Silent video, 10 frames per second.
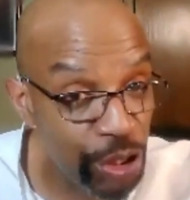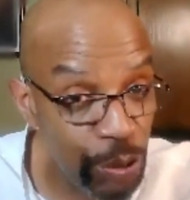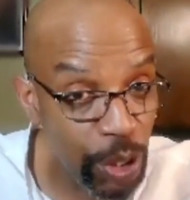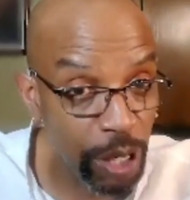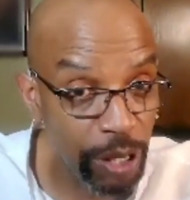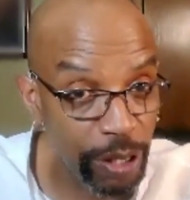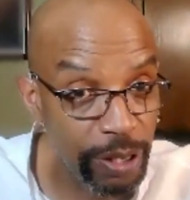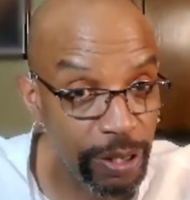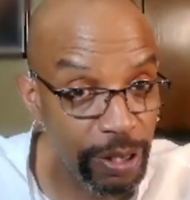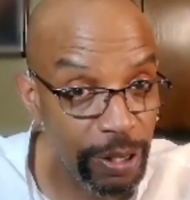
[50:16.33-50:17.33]
to her
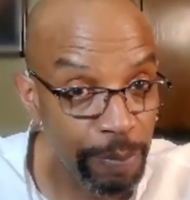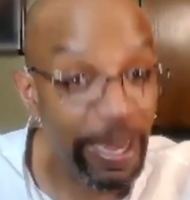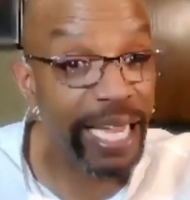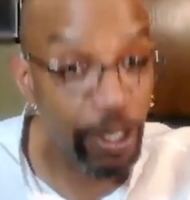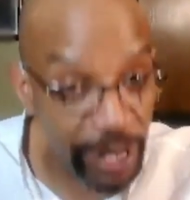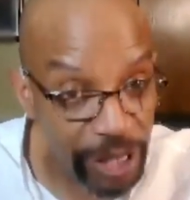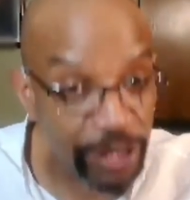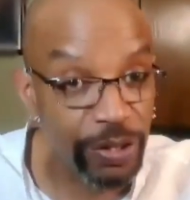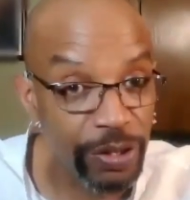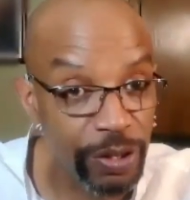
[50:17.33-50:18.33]
by
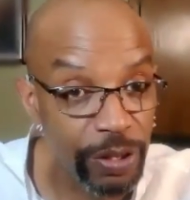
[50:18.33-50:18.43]
Christians.